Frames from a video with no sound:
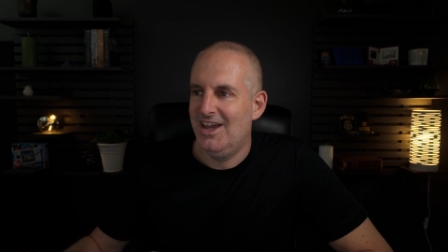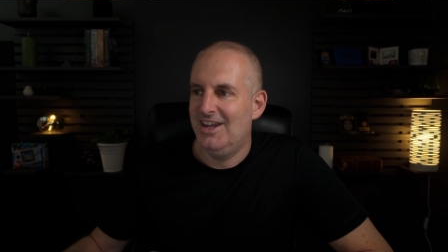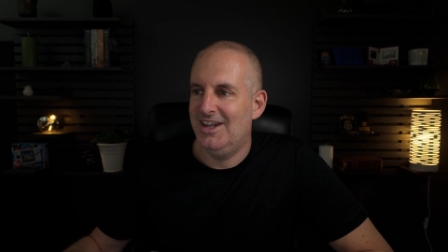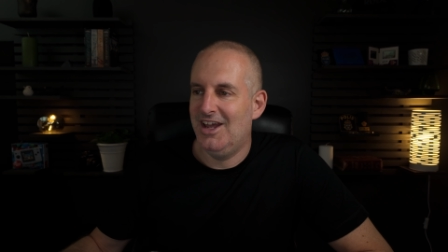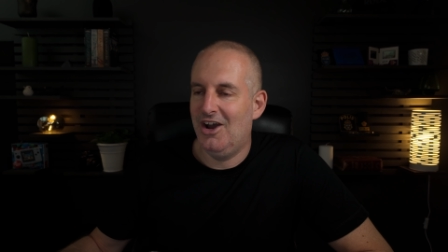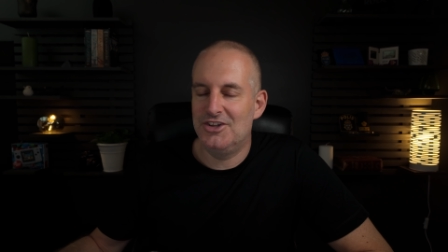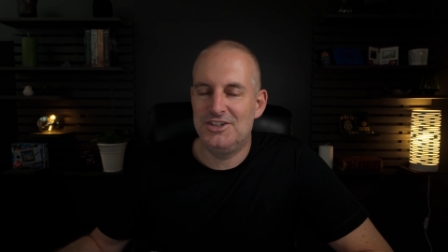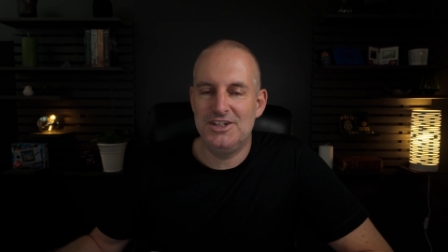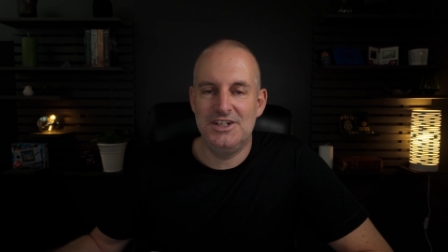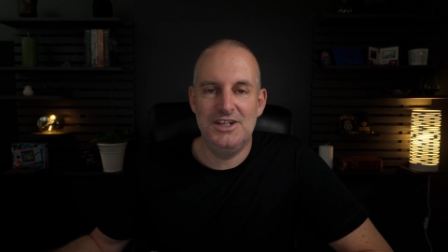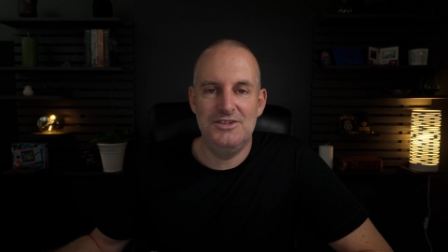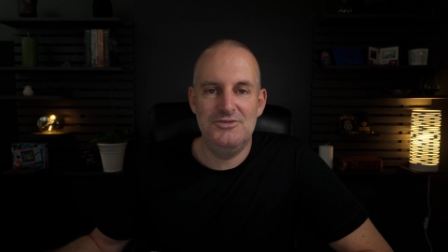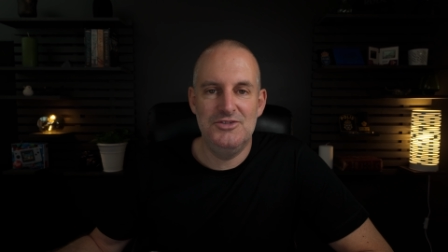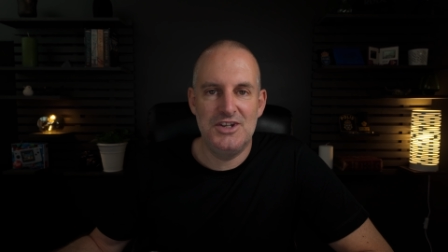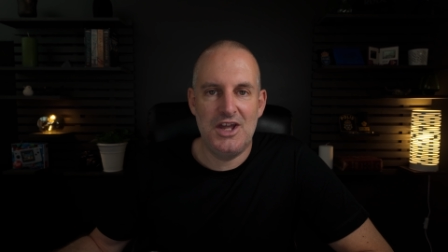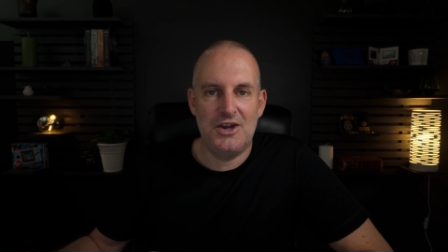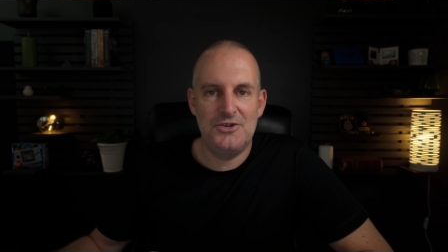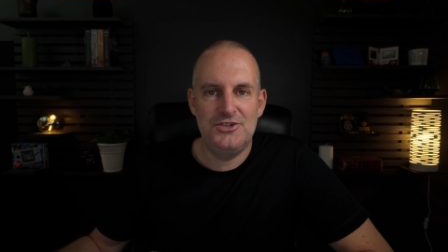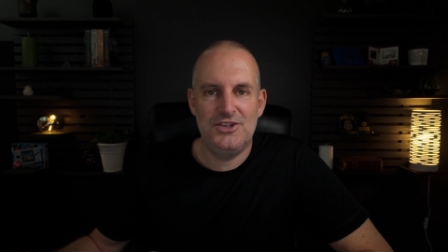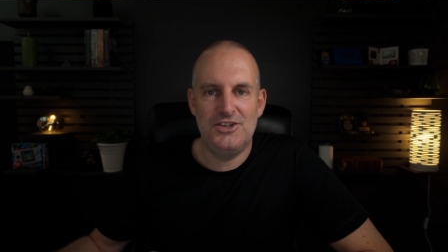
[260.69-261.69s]
Now, I didn't even
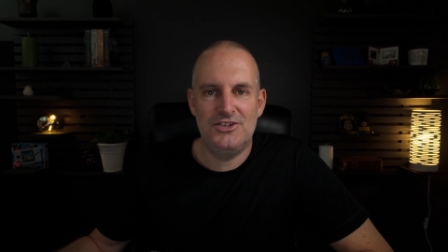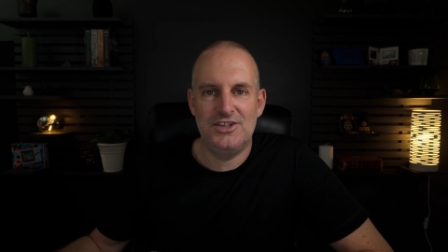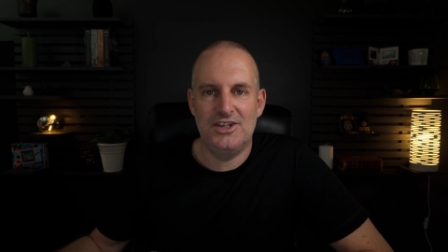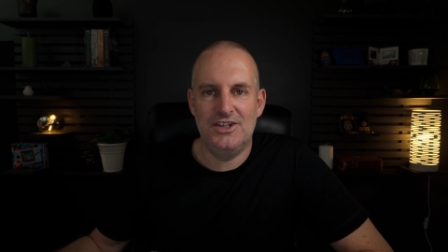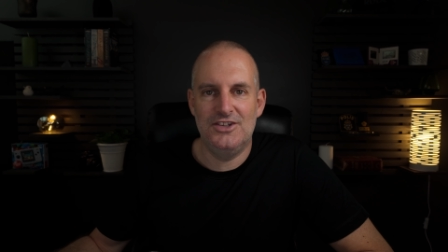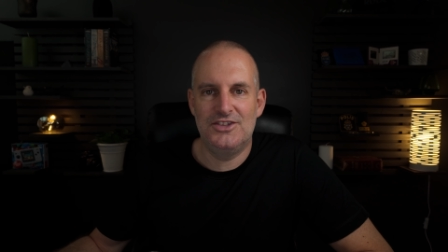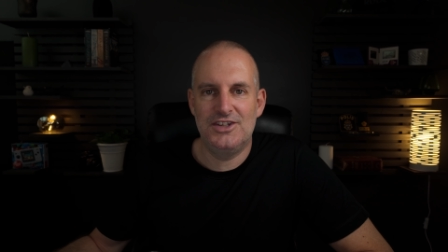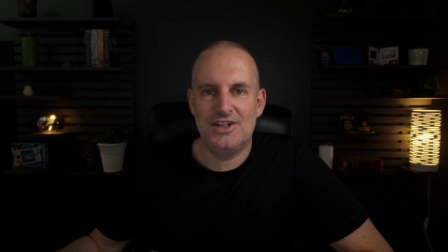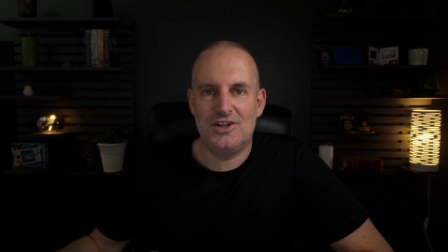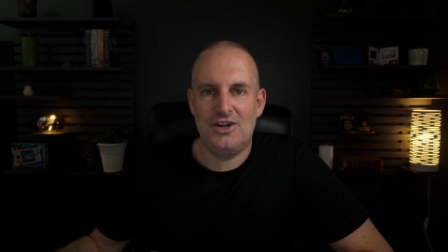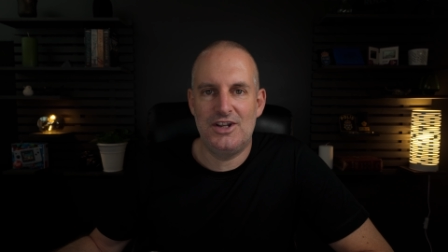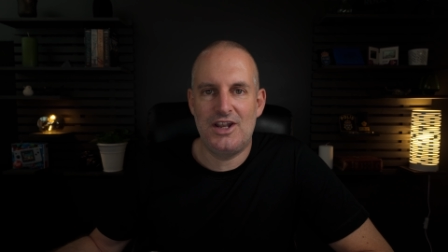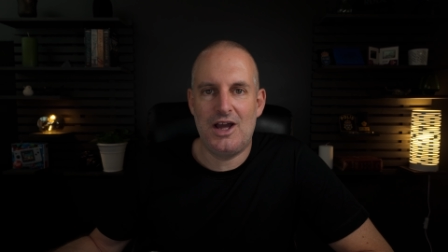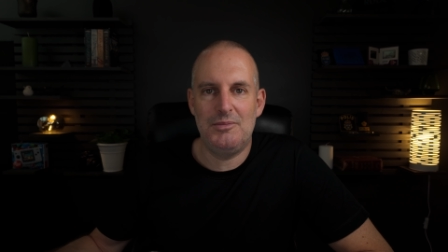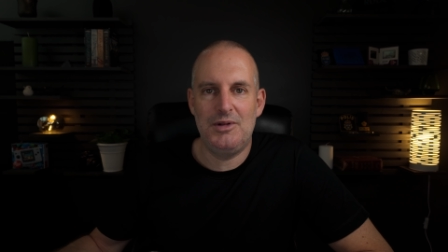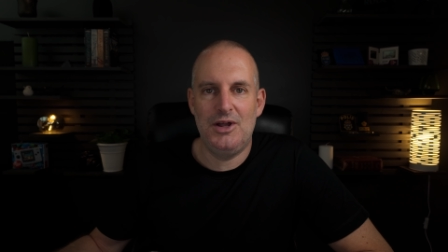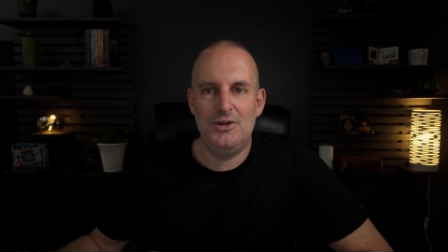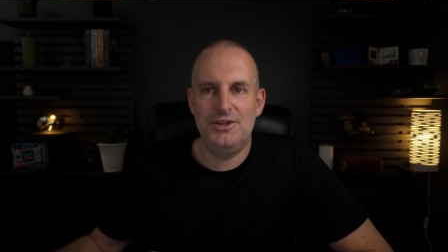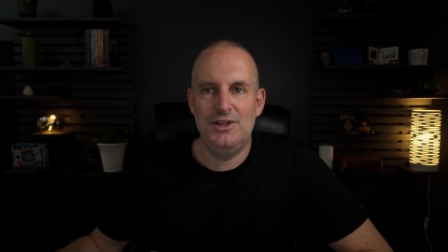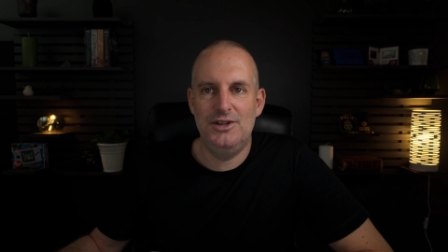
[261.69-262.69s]
notice it until I'd
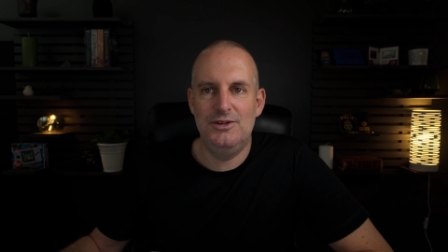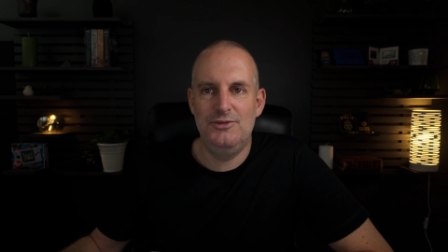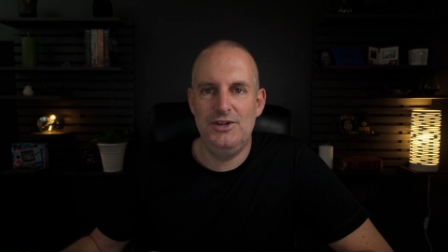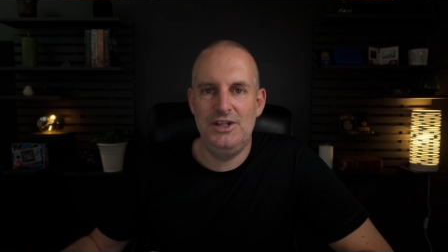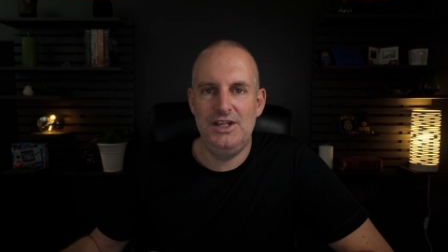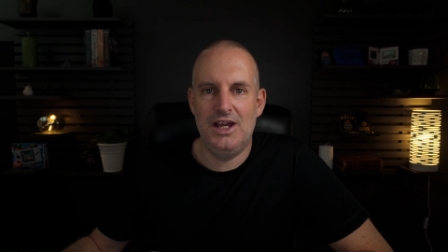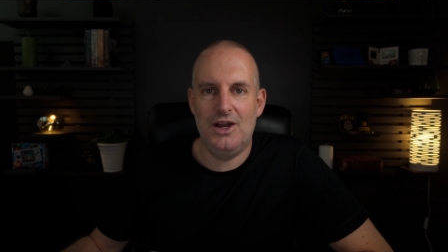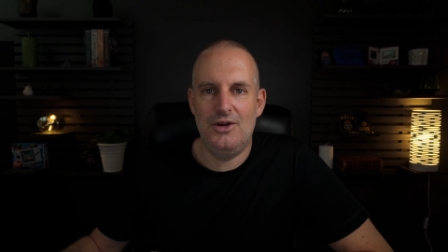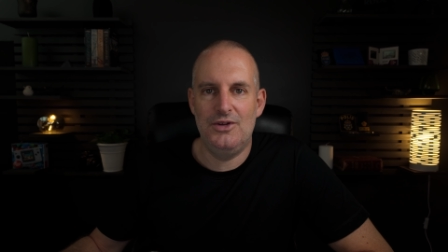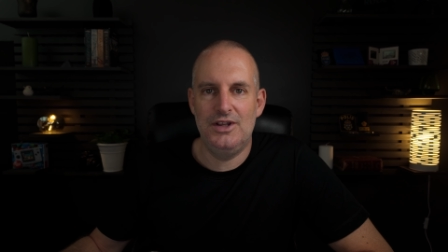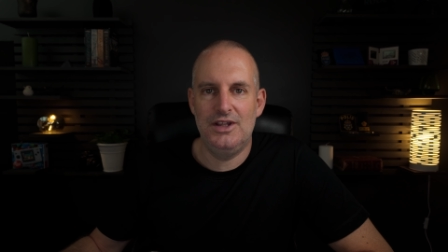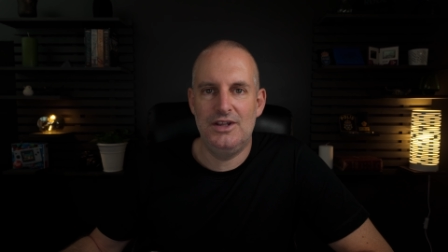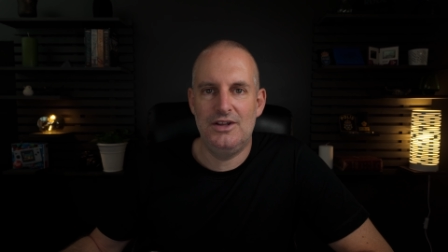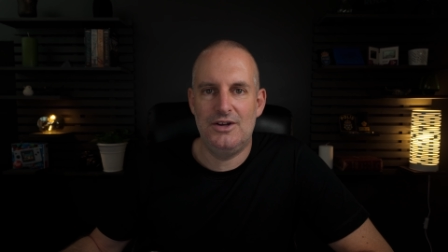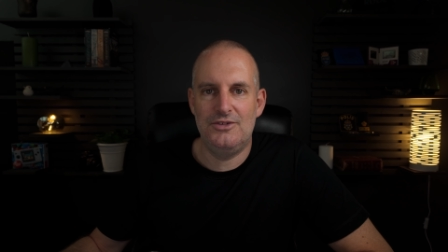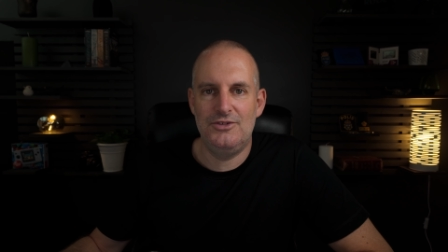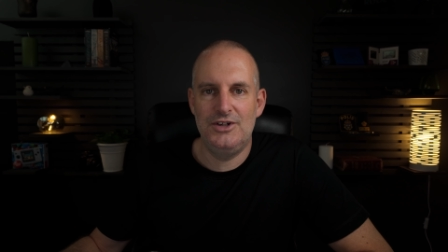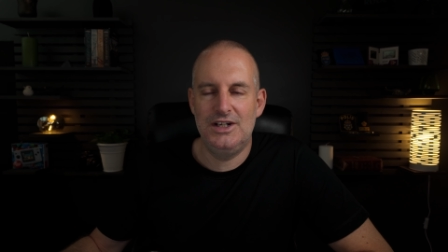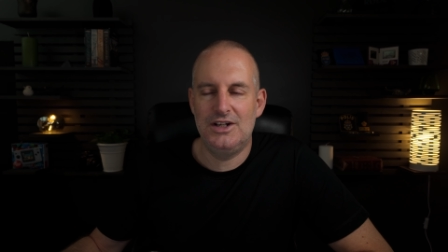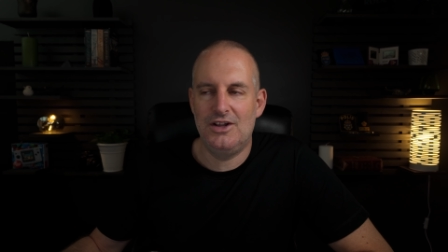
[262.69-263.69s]
uploaded the video, and then
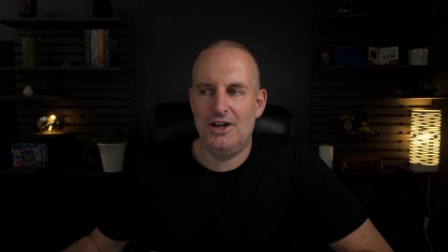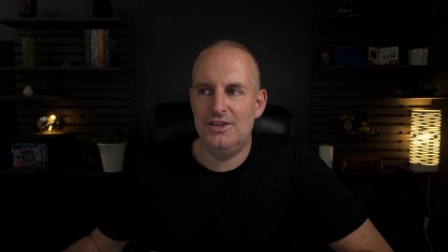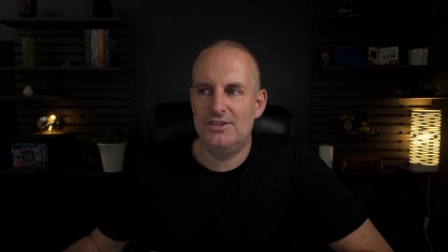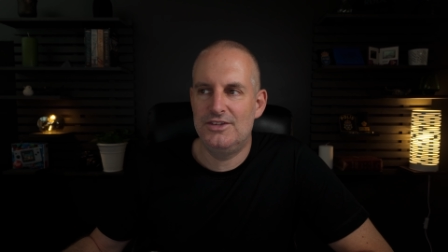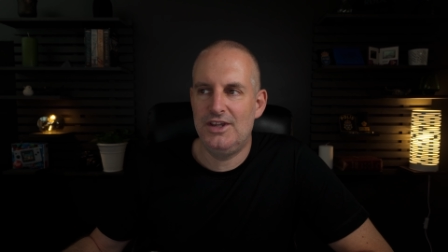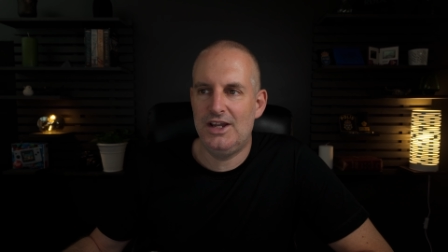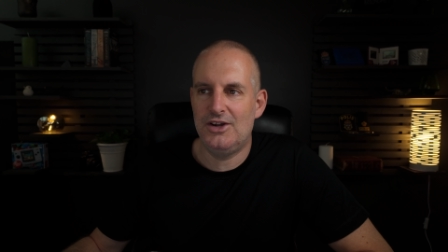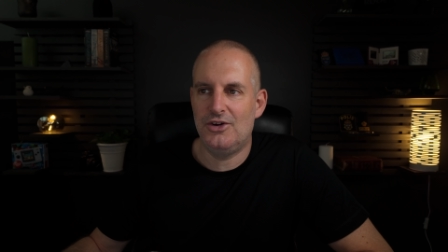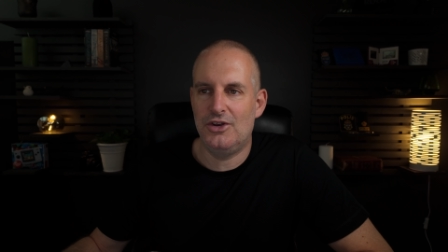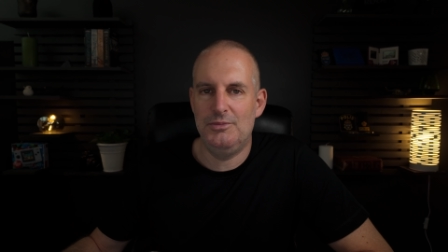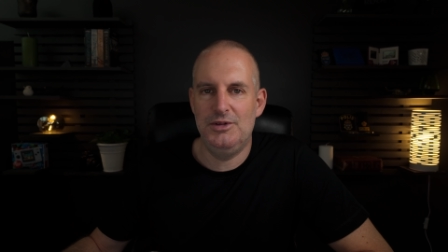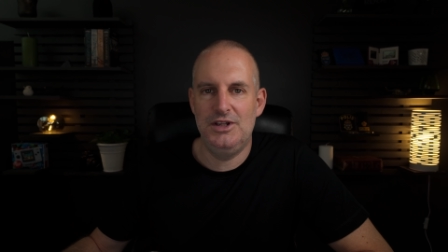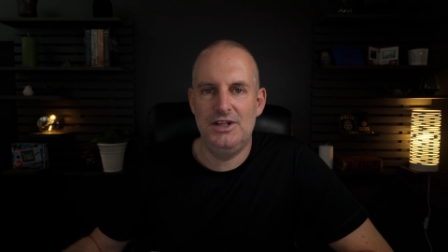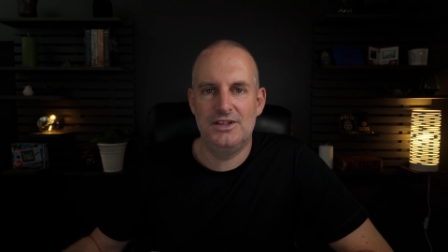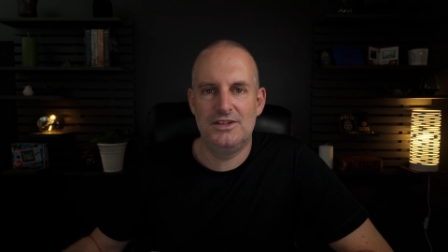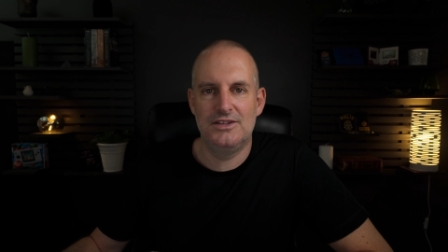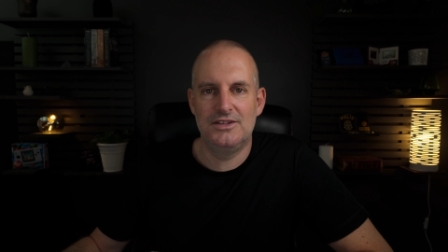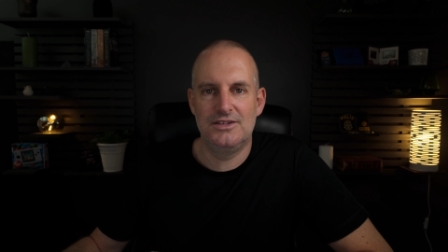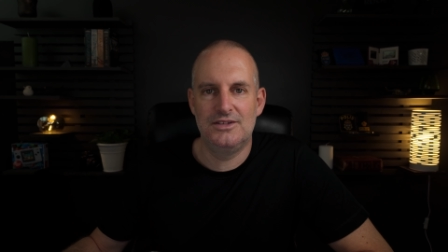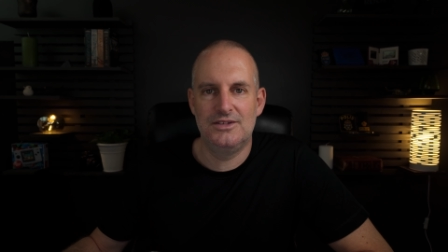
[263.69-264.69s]
I realized, hang on a minute,